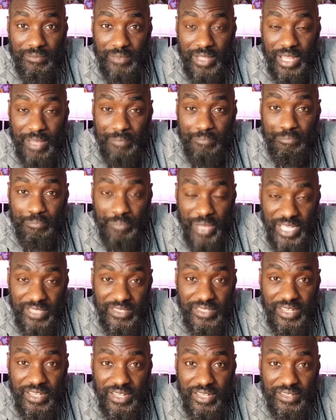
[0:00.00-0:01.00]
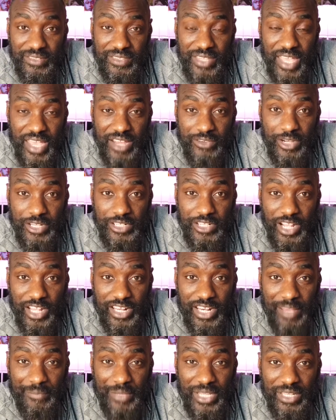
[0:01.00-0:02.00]
and better the
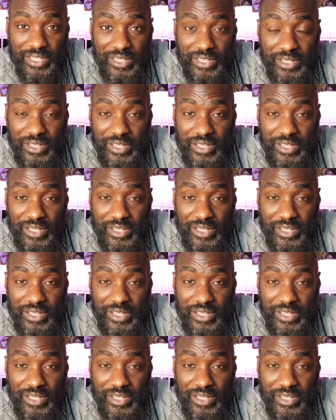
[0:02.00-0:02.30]
aerodynamic